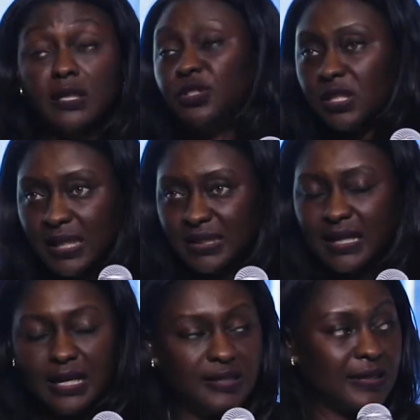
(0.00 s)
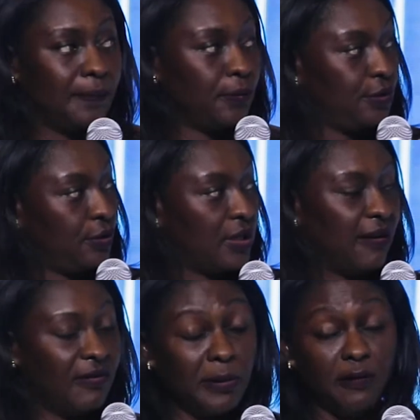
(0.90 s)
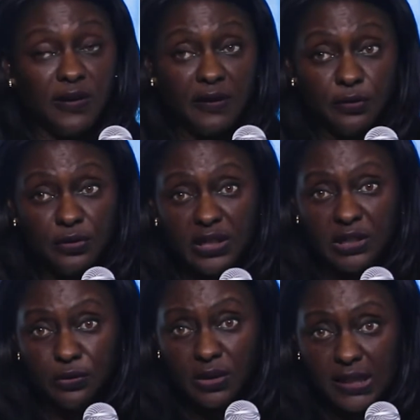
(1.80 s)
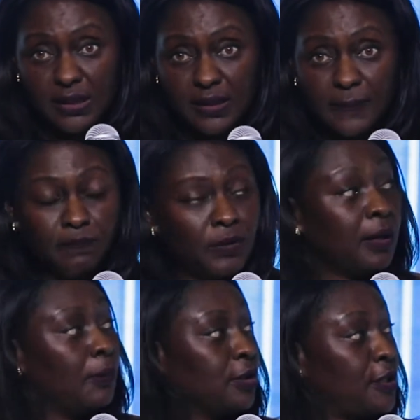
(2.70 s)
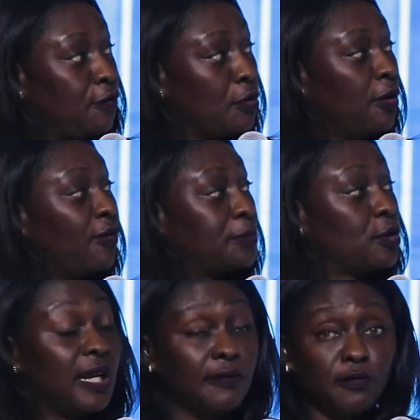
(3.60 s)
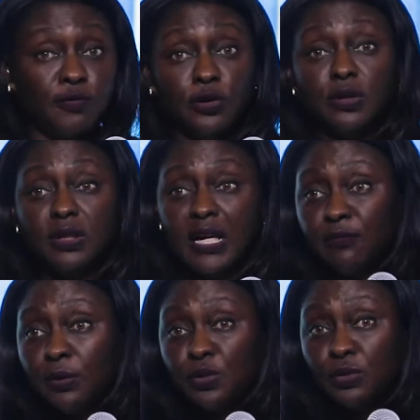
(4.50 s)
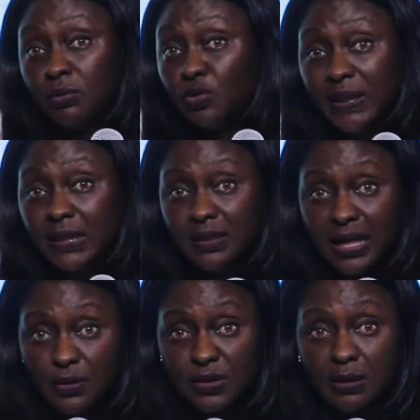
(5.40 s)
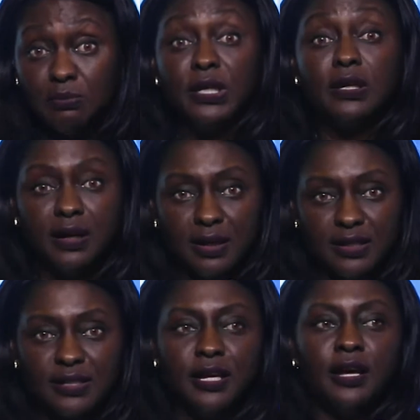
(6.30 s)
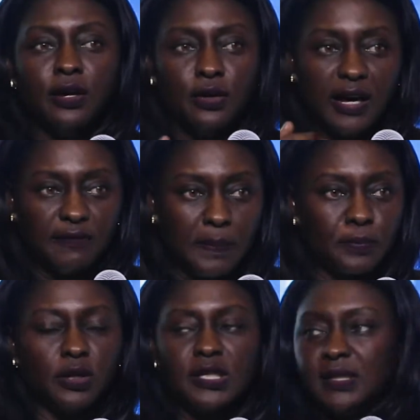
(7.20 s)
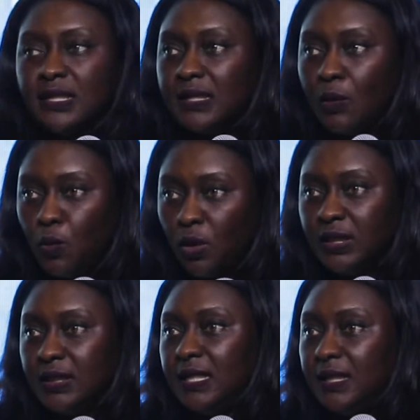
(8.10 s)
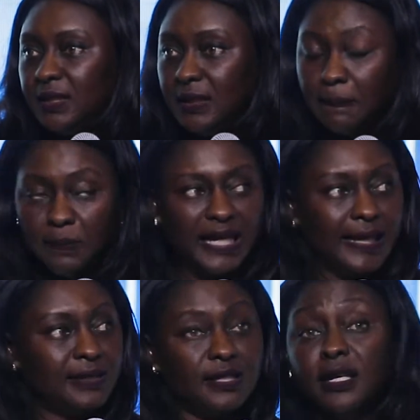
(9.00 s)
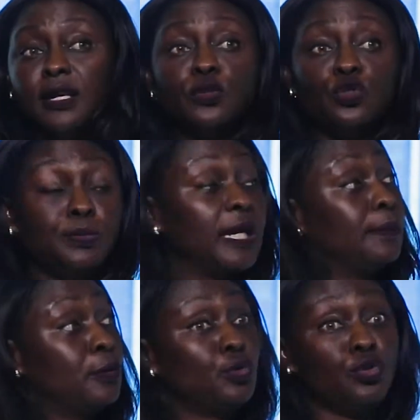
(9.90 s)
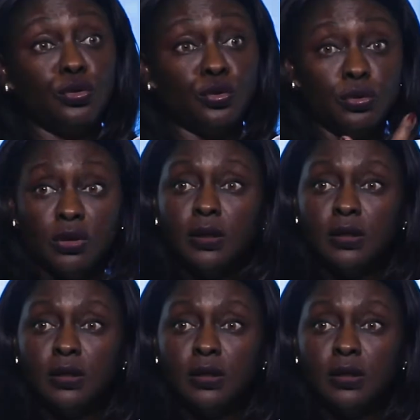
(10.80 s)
just as an example, you could have about 500 enrollees. But if you move up to level 4, you could have up to 20,000, because you have the processes and qualities in place to be able to,